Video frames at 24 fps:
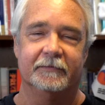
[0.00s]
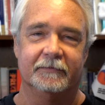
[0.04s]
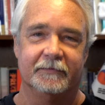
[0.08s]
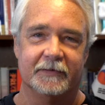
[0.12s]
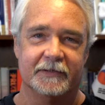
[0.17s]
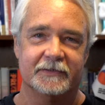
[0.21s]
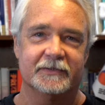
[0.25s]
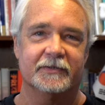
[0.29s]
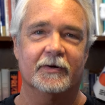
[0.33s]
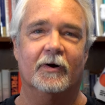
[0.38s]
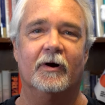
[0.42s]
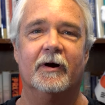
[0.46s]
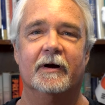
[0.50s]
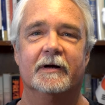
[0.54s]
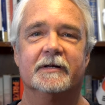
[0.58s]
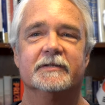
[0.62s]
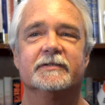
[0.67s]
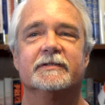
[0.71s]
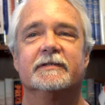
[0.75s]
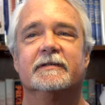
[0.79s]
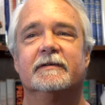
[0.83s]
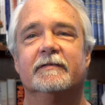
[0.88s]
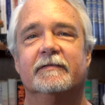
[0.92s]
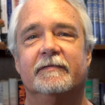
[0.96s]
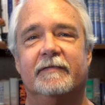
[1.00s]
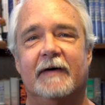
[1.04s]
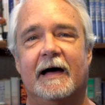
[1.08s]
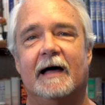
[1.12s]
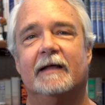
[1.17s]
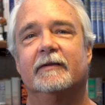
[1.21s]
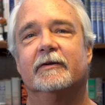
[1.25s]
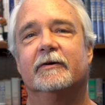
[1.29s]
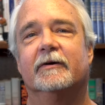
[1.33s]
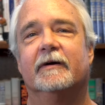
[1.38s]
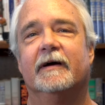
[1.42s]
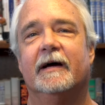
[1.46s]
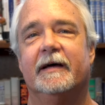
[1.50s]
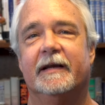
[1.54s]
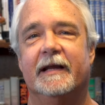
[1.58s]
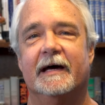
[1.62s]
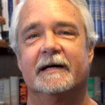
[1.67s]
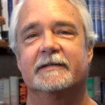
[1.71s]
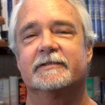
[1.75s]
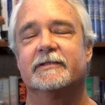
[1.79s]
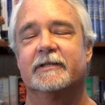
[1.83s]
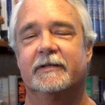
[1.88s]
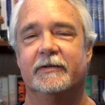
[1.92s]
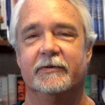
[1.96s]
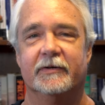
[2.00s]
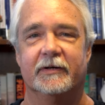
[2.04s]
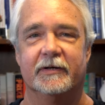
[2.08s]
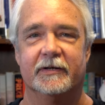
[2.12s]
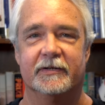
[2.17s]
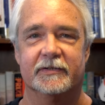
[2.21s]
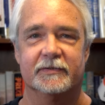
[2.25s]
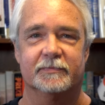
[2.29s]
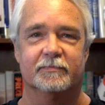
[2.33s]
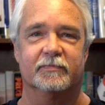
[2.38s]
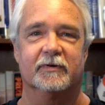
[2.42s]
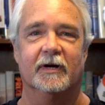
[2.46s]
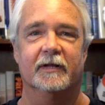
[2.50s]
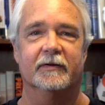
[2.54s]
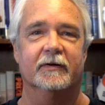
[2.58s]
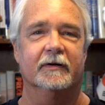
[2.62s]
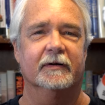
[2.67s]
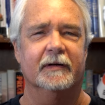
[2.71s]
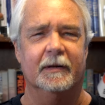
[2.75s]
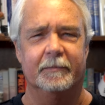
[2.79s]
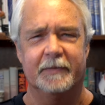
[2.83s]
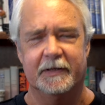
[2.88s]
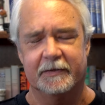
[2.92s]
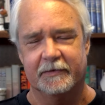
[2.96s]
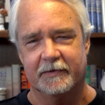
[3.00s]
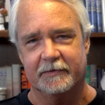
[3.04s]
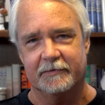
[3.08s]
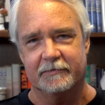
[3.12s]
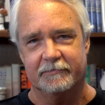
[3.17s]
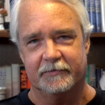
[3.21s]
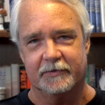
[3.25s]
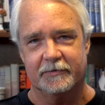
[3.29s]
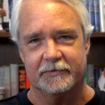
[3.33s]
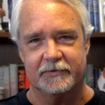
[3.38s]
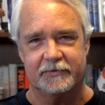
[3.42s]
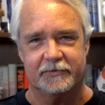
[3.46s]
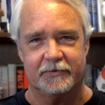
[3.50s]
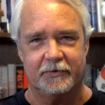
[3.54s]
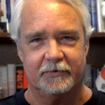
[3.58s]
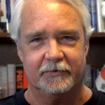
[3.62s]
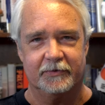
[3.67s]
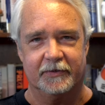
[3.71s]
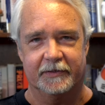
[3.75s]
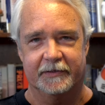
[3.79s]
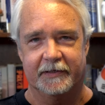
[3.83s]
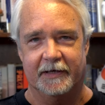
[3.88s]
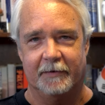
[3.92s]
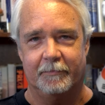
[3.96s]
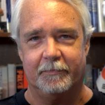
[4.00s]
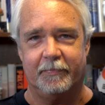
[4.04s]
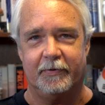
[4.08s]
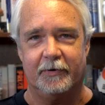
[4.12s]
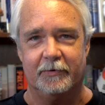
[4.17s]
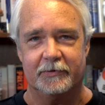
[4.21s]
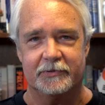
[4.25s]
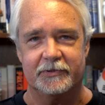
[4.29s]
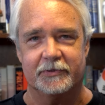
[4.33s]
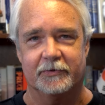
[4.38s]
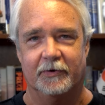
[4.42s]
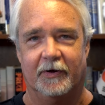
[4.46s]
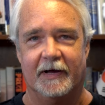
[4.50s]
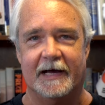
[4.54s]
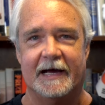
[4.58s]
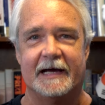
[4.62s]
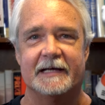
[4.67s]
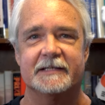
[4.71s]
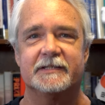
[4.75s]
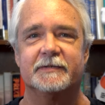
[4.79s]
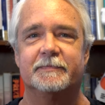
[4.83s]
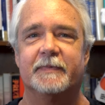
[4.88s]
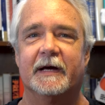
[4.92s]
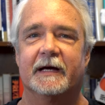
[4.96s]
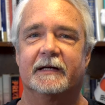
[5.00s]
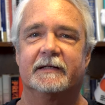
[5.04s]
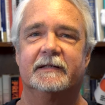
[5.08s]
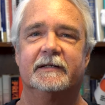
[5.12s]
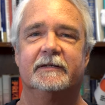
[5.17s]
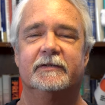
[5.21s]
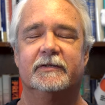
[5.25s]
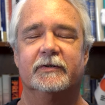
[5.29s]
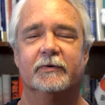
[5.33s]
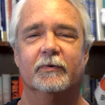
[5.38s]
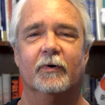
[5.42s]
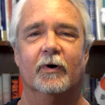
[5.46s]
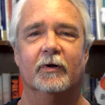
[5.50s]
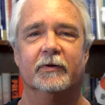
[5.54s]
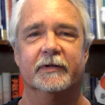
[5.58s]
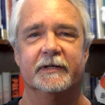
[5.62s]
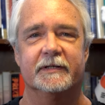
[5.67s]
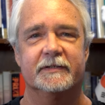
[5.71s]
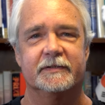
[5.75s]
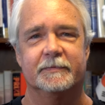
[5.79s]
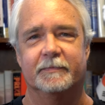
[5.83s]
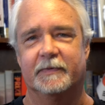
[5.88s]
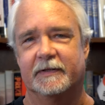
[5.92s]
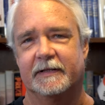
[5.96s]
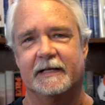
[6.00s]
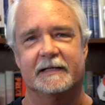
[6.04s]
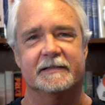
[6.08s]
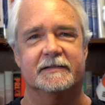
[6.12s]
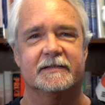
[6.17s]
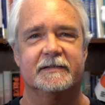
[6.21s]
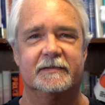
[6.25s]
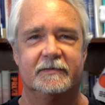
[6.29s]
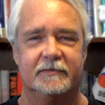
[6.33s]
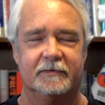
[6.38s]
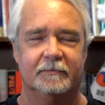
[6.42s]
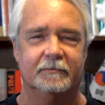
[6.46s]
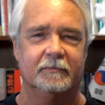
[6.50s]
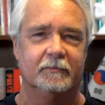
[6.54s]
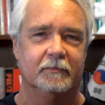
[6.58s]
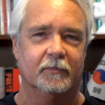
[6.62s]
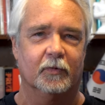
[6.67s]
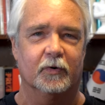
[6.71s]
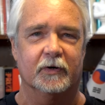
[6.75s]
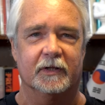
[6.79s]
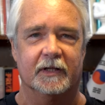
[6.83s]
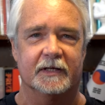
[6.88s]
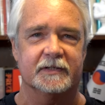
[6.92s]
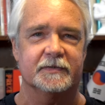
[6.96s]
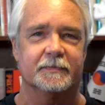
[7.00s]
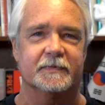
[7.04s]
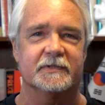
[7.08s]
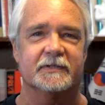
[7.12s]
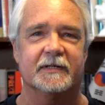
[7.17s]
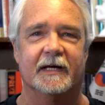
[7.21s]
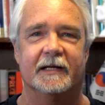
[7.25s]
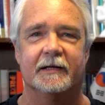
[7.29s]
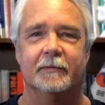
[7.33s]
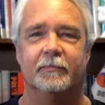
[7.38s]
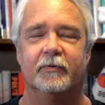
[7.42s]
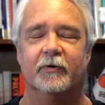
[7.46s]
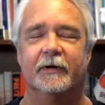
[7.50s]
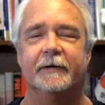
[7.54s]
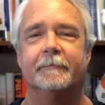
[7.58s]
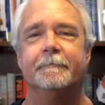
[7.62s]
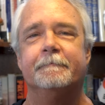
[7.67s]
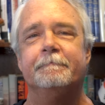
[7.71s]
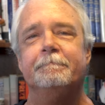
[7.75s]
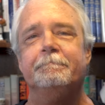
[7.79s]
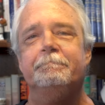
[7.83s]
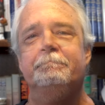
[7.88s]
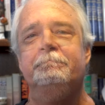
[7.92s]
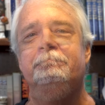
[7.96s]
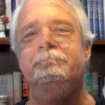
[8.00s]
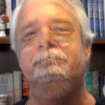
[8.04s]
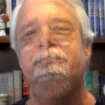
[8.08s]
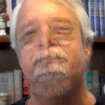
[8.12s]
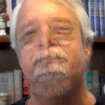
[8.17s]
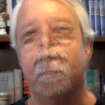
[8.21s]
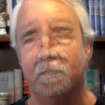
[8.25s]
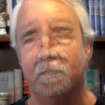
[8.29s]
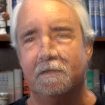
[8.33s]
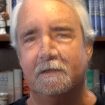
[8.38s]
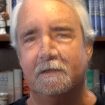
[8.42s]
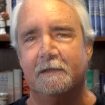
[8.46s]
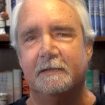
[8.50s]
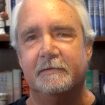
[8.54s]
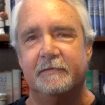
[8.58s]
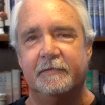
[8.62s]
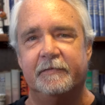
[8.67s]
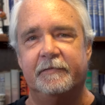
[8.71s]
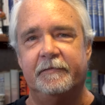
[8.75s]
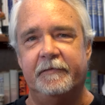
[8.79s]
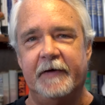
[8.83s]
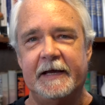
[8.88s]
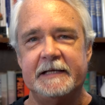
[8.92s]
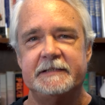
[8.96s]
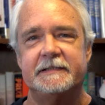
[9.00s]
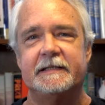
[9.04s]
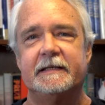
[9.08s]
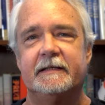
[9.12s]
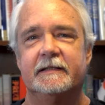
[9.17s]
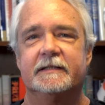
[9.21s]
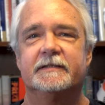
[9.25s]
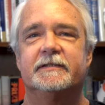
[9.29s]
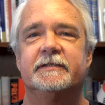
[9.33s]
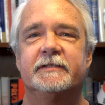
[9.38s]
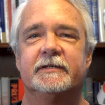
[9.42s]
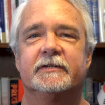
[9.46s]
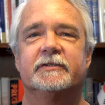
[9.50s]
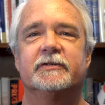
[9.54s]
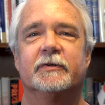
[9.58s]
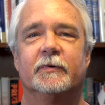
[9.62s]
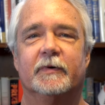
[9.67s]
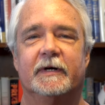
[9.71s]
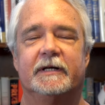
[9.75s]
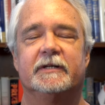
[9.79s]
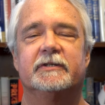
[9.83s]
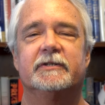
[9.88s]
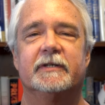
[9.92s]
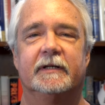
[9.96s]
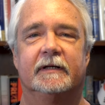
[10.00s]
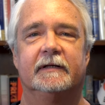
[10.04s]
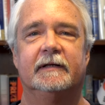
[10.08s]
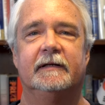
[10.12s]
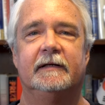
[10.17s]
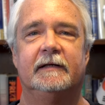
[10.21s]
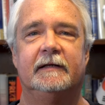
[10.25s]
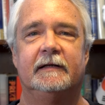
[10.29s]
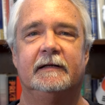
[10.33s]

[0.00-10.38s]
the Tsar's father executed his brother. I mean, there's certainly a personal aspect to all this, but that's more or less beside the point. Facing this situation,